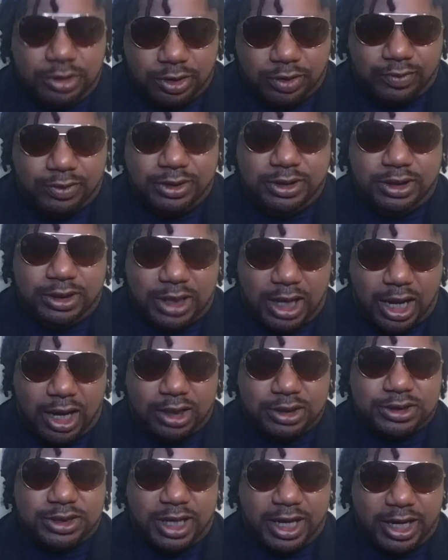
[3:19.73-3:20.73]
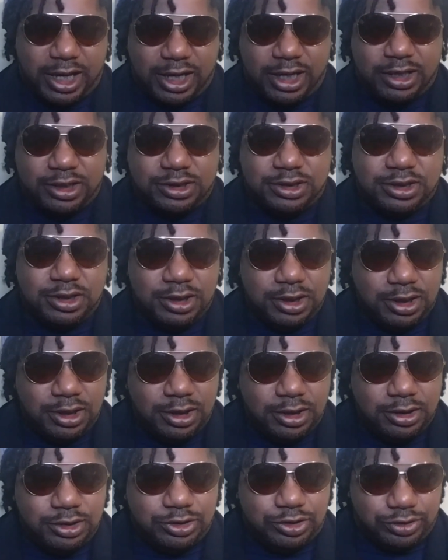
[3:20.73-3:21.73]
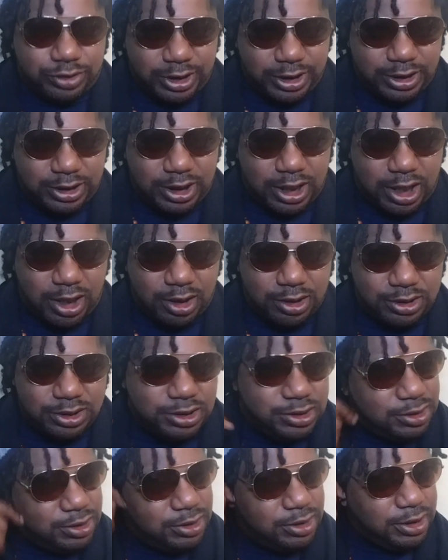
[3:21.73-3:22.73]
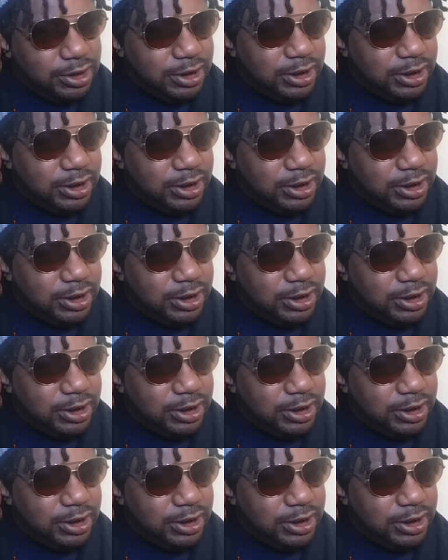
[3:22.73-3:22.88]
Gorilla Locs has dreadlocks,